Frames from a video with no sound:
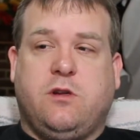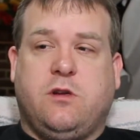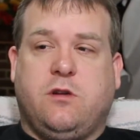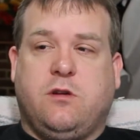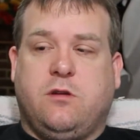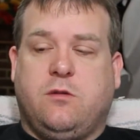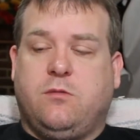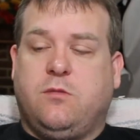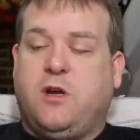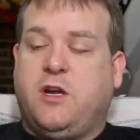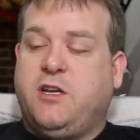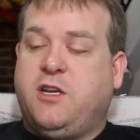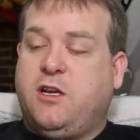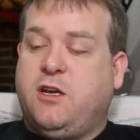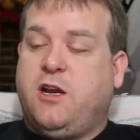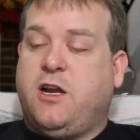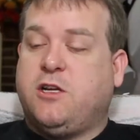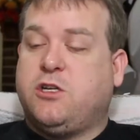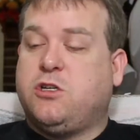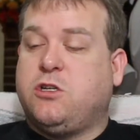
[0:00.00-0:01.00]
I
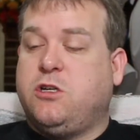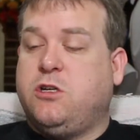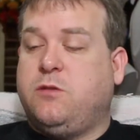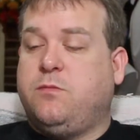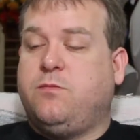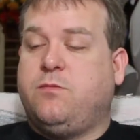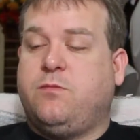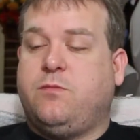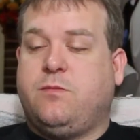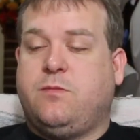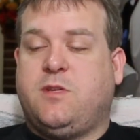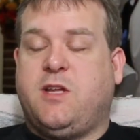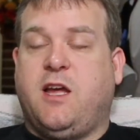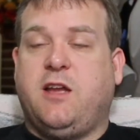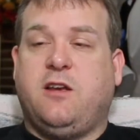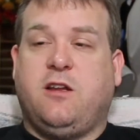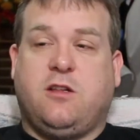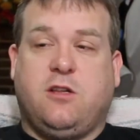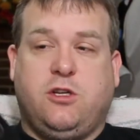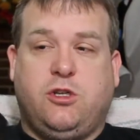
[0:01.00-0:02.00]
did actually
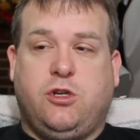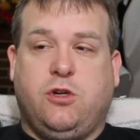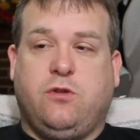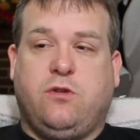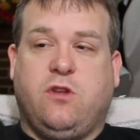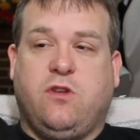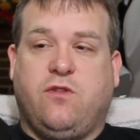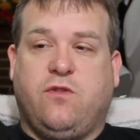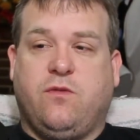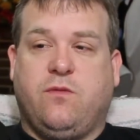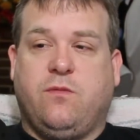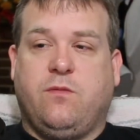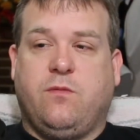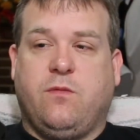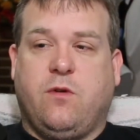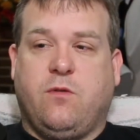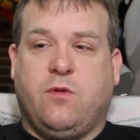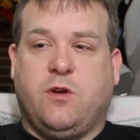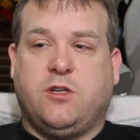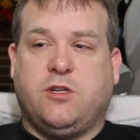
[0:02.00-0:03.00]
technically shoot this
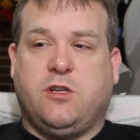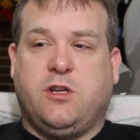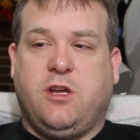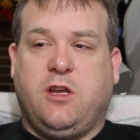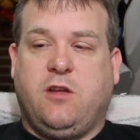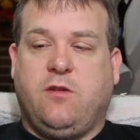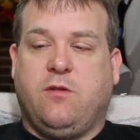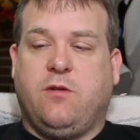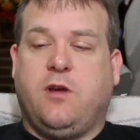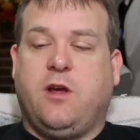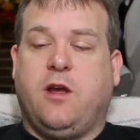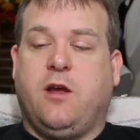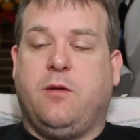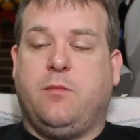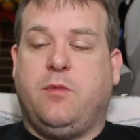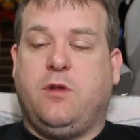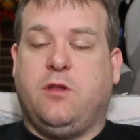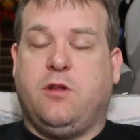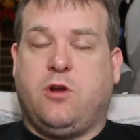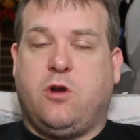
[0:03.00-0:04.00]
originally
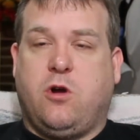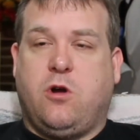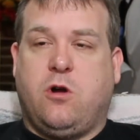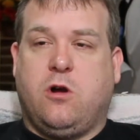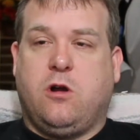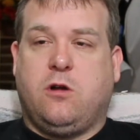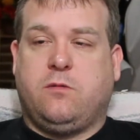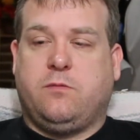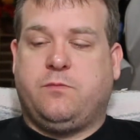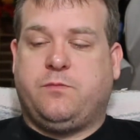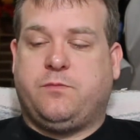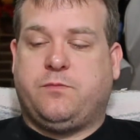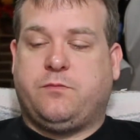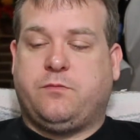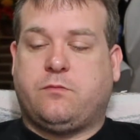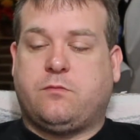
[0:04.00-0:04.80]
in the car,